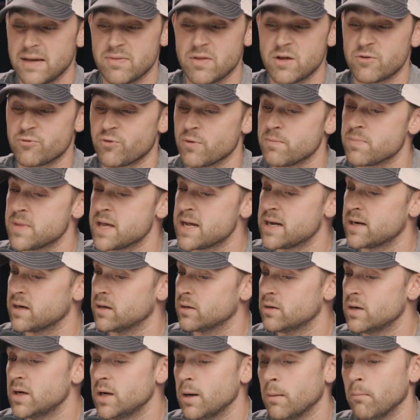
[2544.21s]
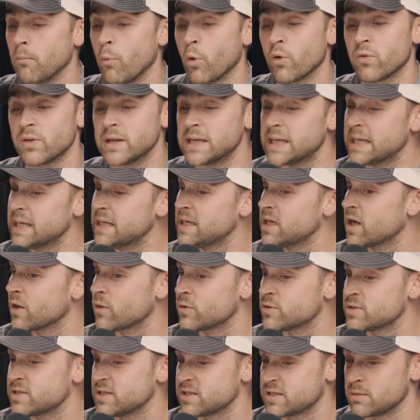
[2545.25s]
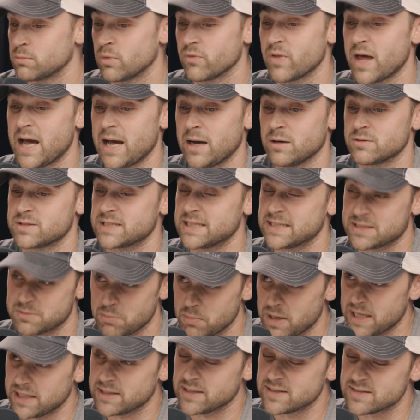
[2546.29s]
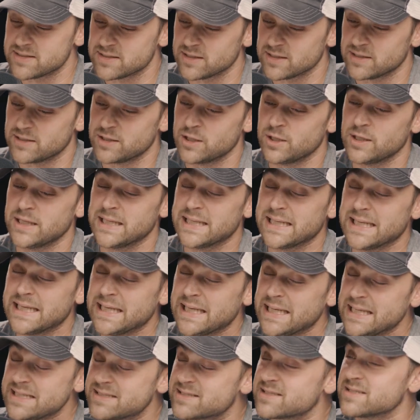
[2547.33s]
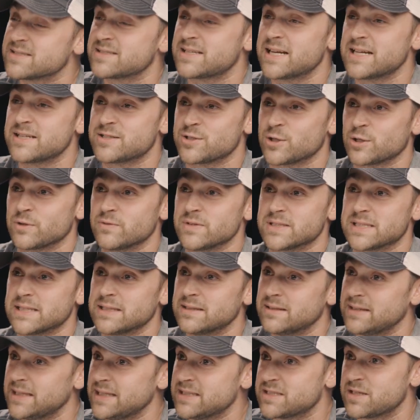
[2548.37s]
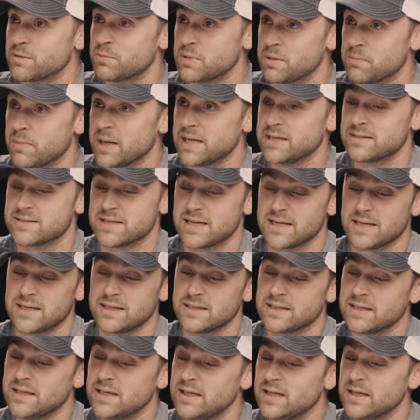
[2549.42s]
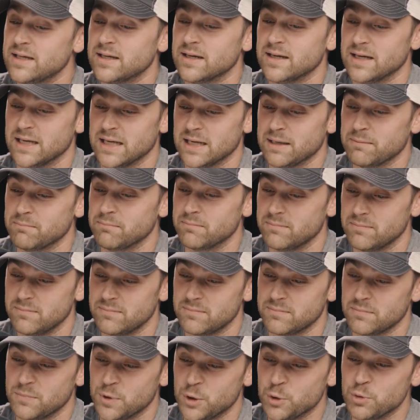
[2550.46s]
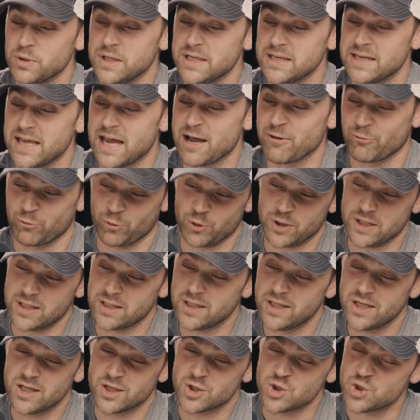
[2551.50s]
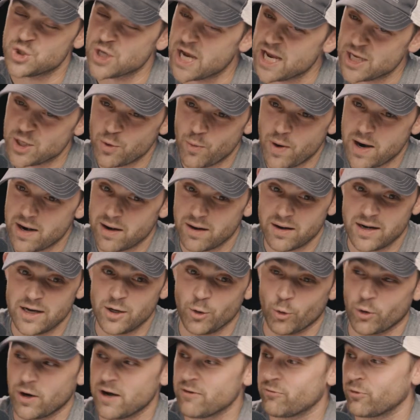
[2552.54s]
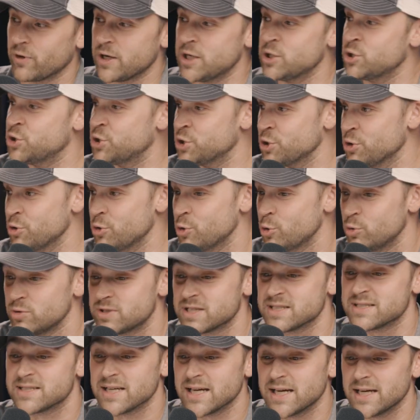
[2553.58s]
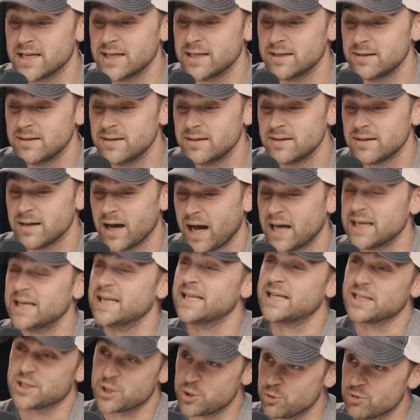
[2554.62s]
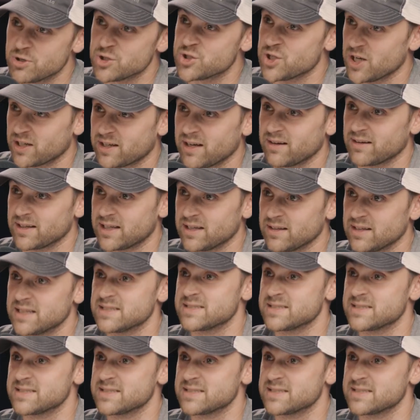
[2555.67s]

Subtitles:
And then from there, more than any other system of the house, it's maintenance. It needs to stay serviced. It needs to be maintained. You need every January or every June to say, I need to get the unit checked out again.